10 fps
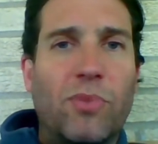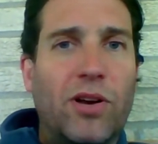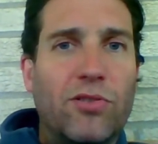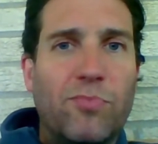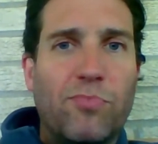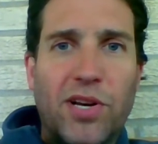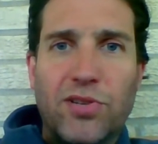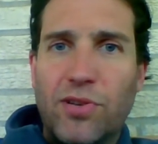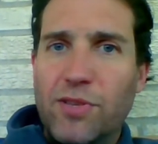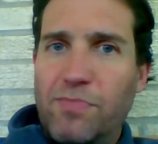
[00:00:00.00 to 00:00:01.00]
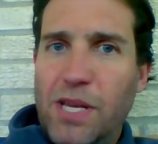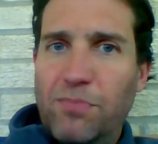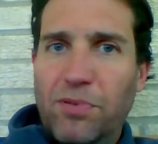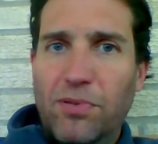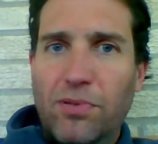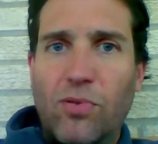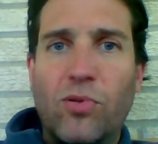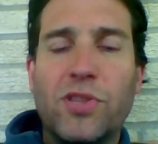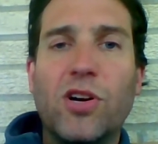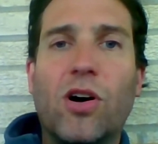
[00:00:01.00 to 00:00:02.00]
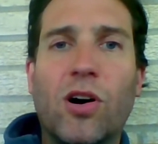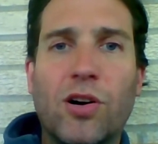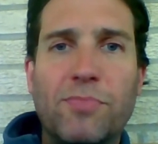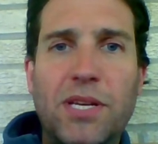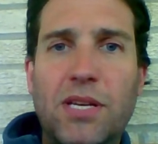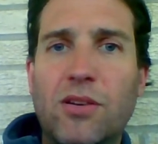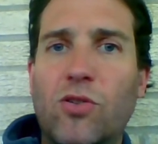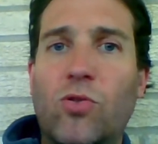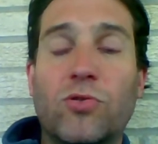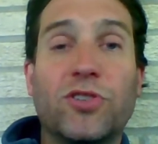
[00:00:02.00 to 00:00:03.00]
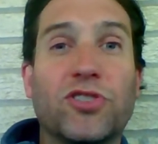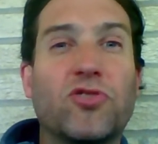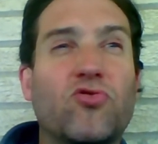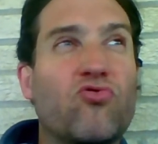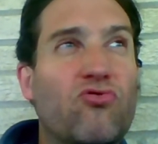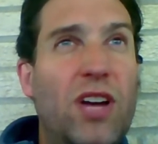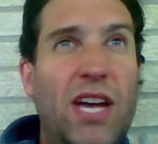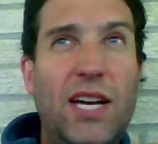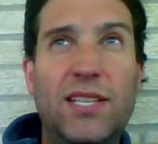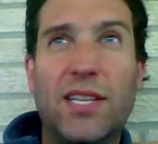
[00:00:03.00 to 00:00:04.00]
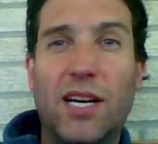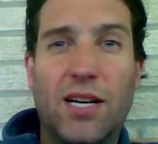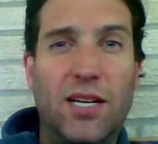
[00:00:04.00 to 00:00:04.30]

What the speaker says: No matter the pressure on the people or the army or this grand